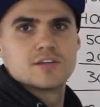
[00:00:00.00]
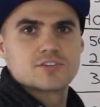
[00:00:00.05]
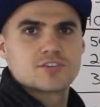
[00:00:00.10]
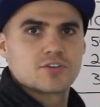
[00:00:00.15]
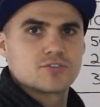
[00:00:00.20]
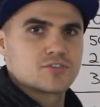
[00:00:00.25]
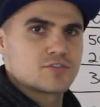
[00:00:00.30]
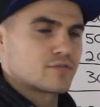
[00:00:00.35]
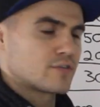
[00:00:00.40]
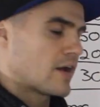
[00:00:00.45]

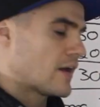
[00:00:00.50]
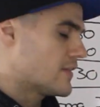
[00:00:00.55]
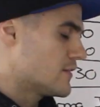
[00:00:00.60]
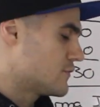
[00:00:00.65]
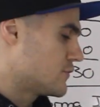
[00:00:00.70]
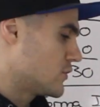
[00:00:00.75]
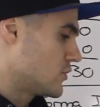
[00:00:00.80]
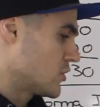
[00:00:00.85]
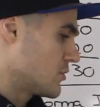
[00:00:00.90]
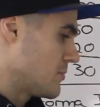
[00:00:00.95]
So to find the
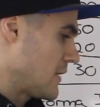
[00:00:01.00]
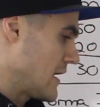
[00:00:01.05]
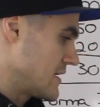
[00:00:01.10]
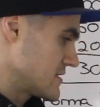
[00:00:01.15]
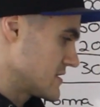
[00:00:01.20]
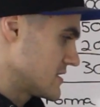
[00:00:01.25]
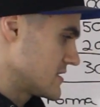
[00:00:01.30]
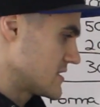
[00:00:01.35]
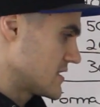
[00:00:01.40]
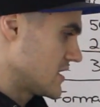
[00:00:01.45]
full
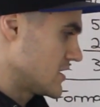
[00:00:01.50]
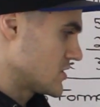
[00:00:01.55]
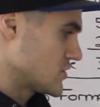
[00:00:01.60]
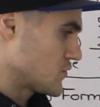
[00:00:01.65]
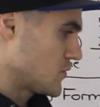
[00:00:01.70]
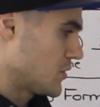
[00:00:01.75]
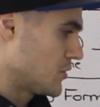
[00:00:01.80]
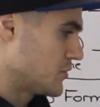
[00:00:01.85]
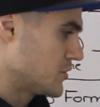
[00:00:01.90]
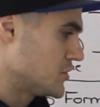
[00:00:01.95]
capacity
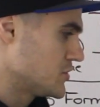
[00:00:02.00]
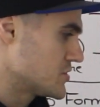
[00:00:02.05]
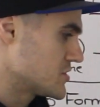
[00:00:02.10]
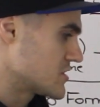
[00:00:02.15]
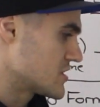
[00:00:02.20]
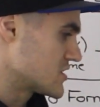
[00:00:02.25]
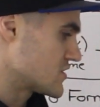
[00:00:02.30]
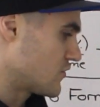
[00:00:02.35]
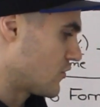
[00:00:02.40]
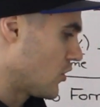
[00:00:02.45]
sales, we would use
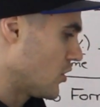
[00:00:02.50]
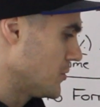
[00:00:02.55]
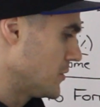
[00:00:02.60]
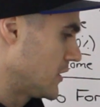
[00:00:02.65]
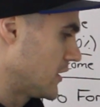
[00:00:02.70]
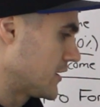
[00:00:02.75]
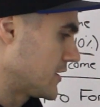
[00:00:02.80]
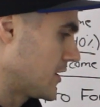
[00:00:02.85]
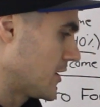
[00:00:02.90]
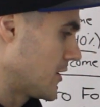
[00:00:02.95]
this
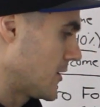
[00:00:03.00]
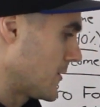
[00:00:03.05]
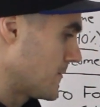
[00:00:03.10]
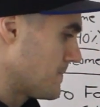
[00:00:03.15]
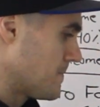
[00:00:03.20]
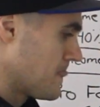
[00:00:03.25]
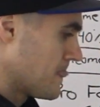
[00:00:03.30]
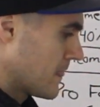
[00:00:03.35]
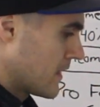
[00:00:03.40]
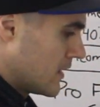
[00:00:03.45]
formula
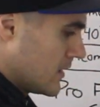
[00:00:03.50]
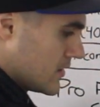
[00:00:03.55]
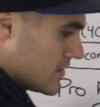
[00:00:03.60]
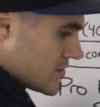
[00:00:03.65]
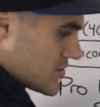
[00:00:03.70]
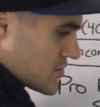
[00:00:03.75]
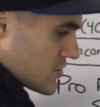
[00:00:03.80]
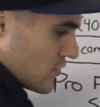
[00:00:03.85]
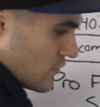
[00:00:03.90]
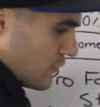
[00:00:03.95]
here.
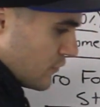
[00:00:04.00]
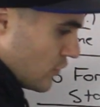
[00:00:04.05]
So the